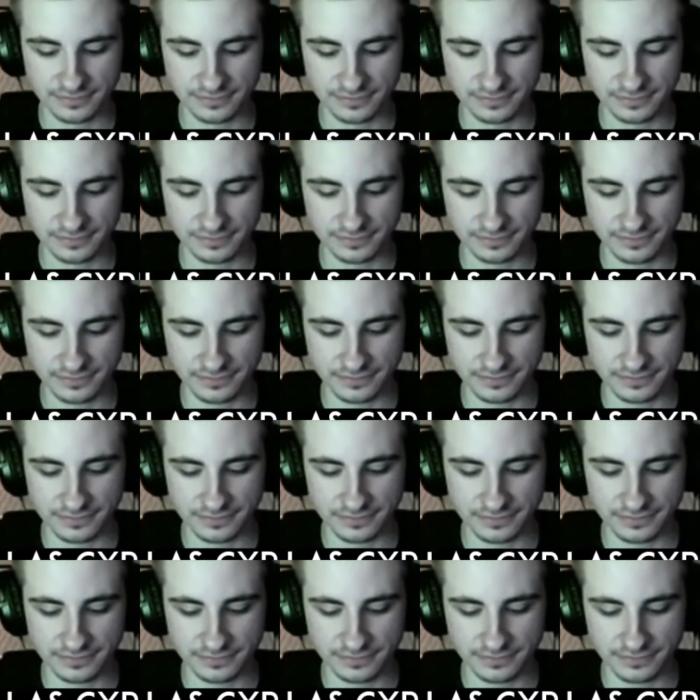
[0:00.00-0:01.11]

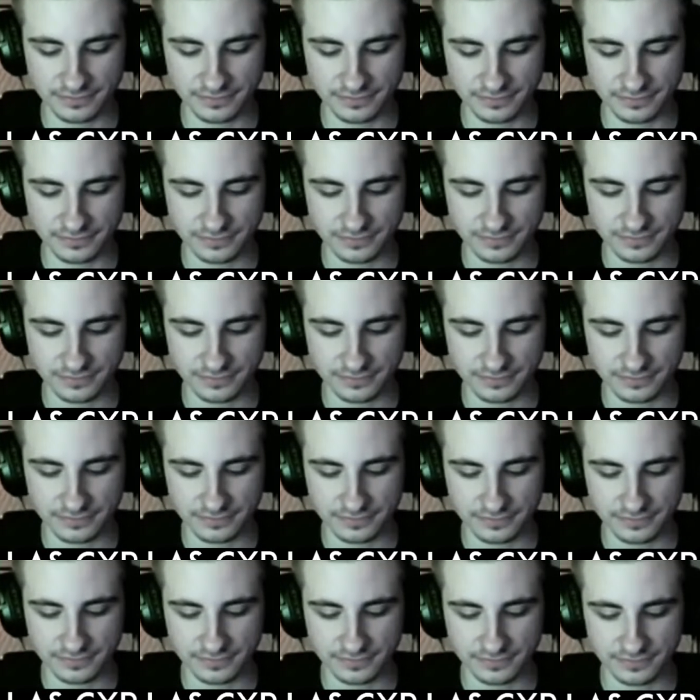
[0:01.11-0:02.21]

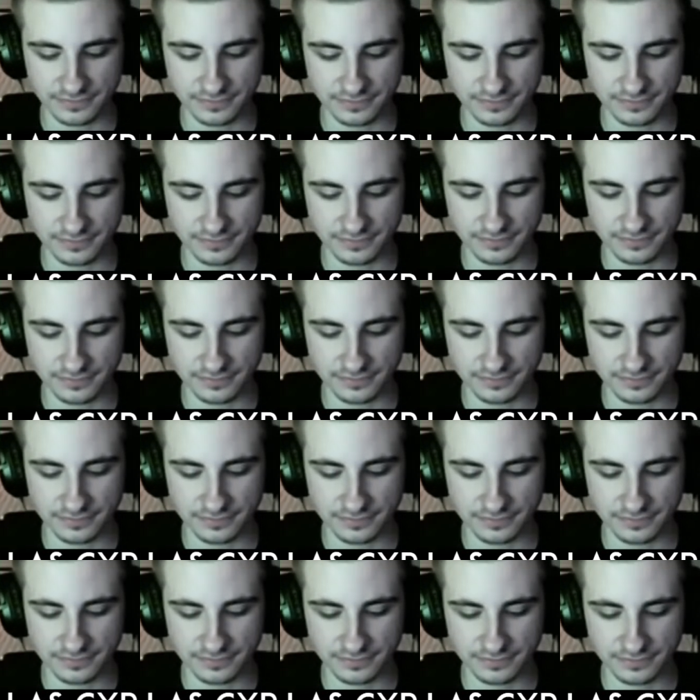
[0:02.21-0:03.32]

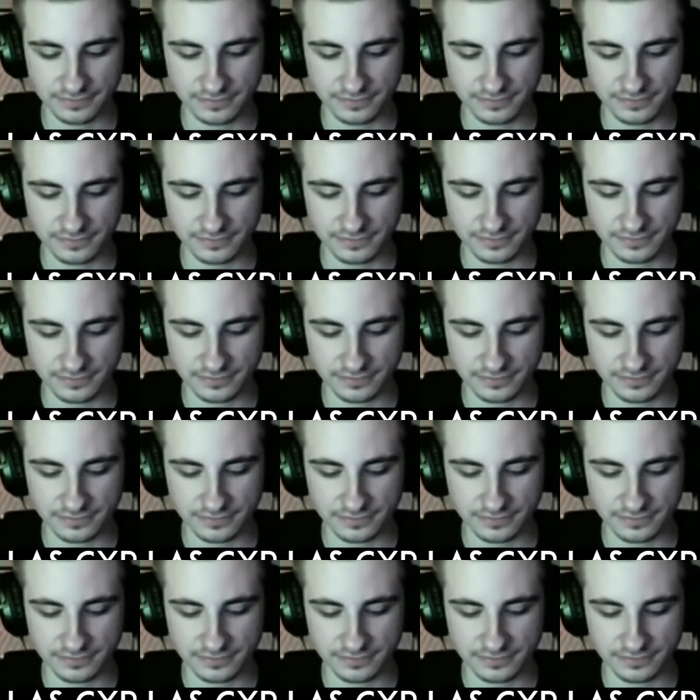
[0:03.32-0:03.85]
This person isn't speaking.